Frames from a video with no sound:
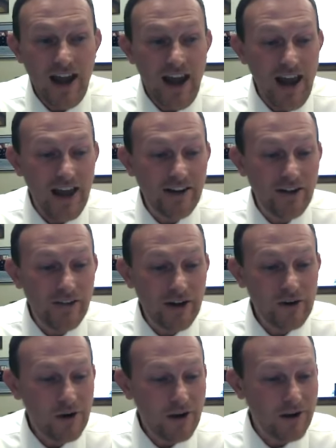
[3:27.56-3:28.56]
And
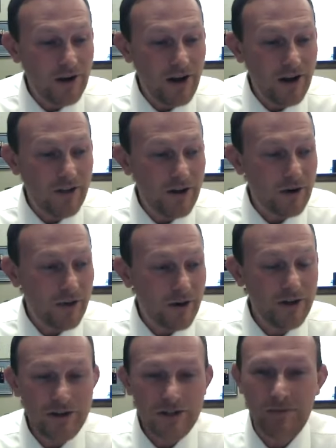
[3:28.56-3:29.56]
there are uh, there there
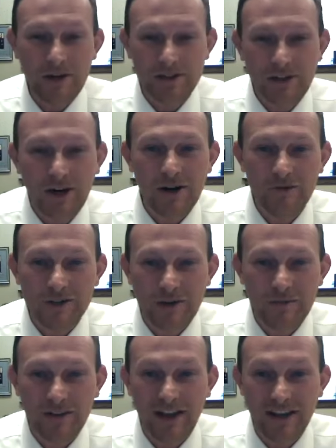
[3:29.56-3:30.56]
used to be a term for
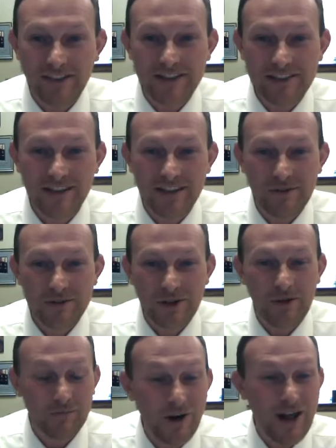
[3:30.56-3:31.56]
something like this, and it was
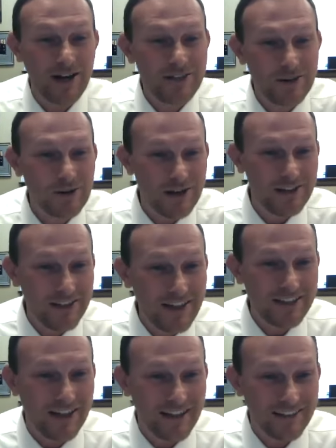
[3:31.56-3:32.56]
called predatory
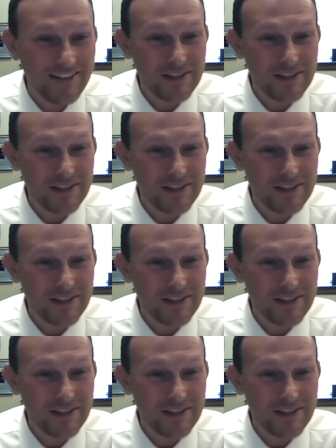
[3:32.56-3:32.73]
lending.